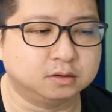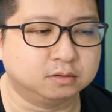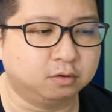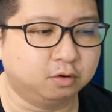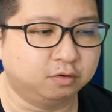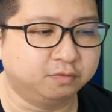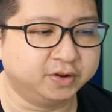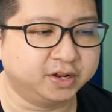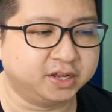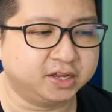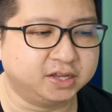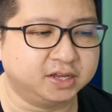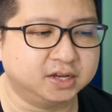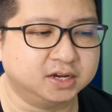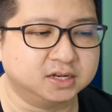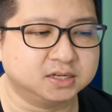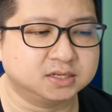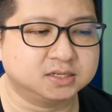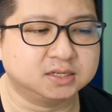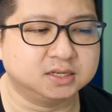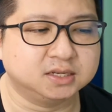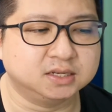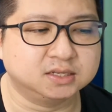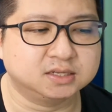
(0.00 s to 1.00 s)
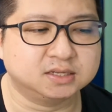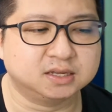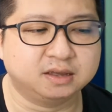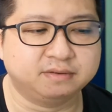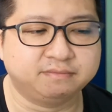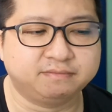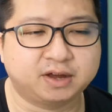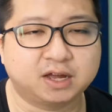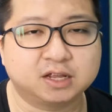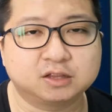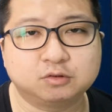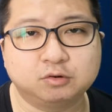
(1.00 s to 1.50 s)
over the years is
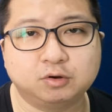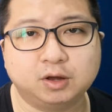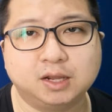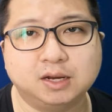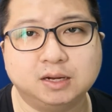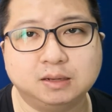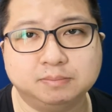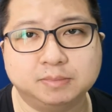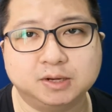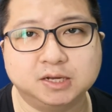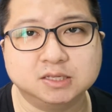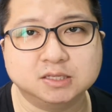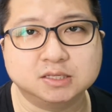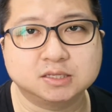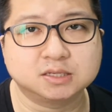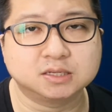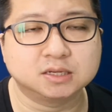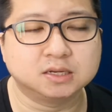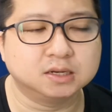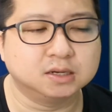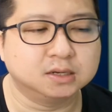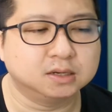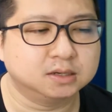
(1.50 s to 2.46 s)
Envato Elements,